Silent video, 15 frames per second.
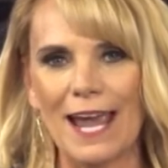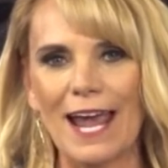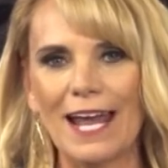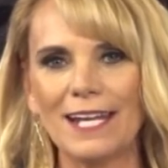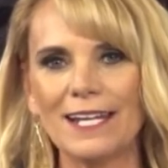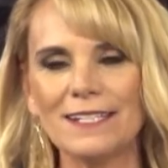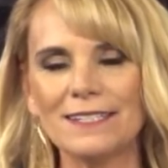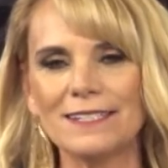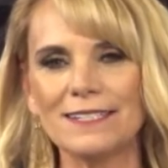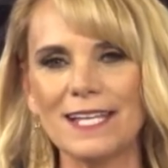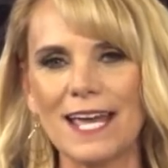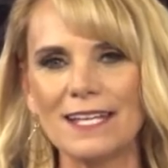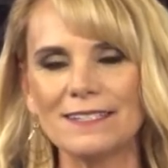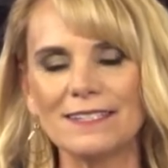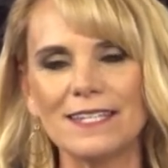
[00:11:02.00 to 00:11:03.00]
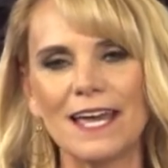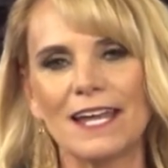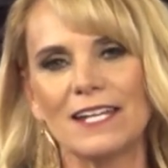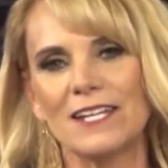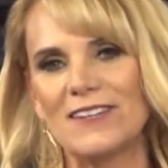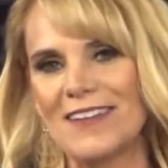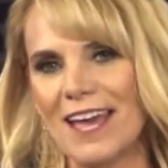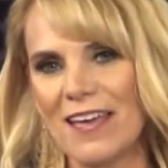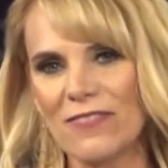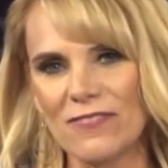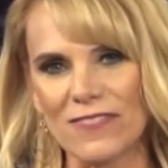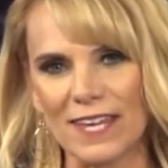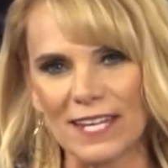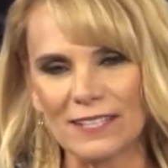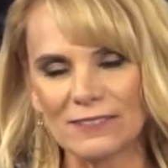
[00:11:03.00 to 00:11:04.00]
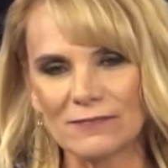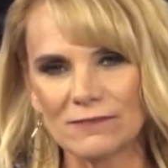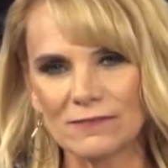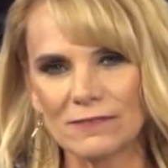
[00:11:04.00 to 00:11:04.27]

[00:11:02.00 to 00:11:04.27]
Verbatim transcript: and it says that nothing,